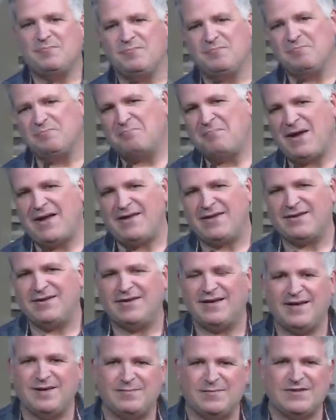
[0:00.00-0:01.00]
Micah
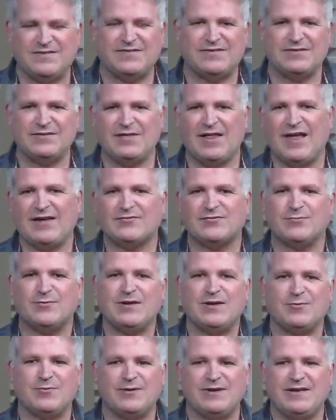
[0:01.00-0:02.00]
Edmondson, last
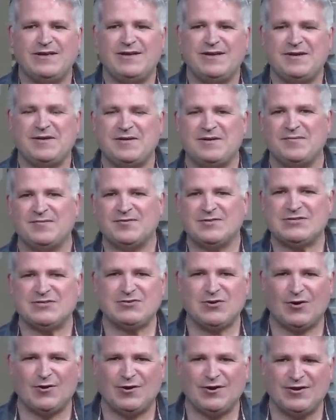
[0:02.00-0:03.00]
week when he
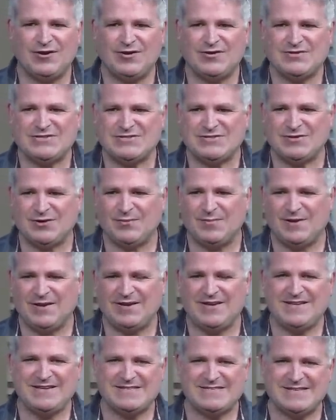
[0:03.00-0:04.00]
started his sermon,
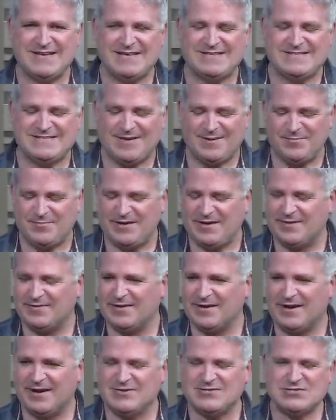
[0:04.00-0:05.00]
he said something
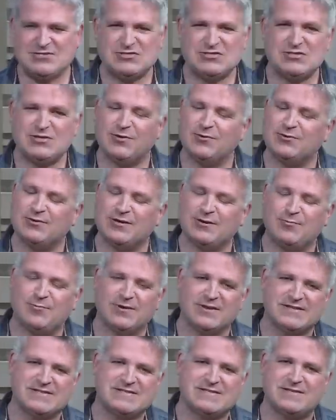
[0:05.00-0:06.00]
that I just totally
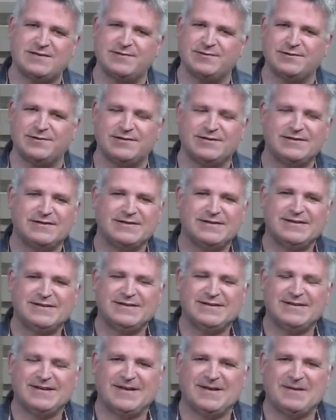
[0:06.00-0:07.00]
want to steal.
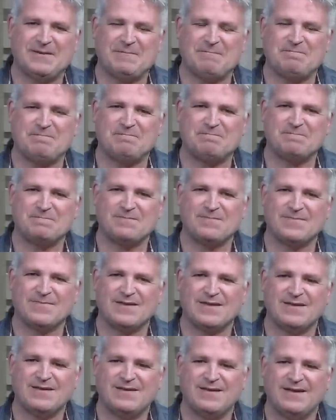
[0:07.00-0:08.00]
Um,
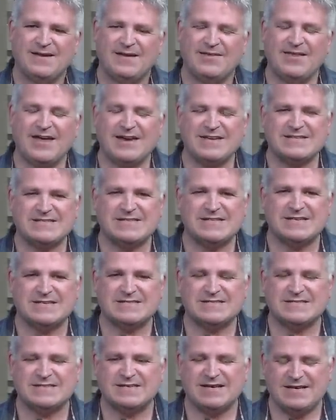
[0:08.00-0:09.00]
and that is
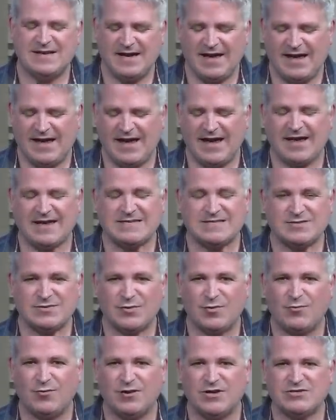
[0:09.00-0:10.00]
this. He, he asked the
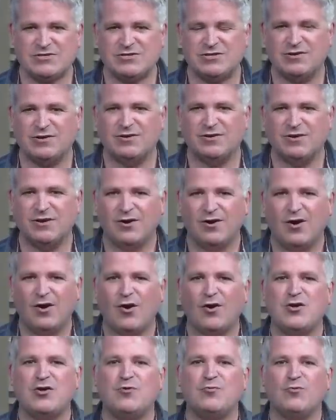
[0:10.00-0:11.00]
question,
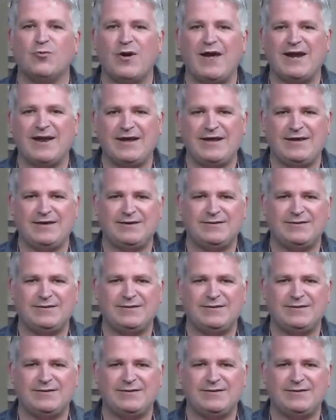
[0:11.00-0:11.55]
are you ready?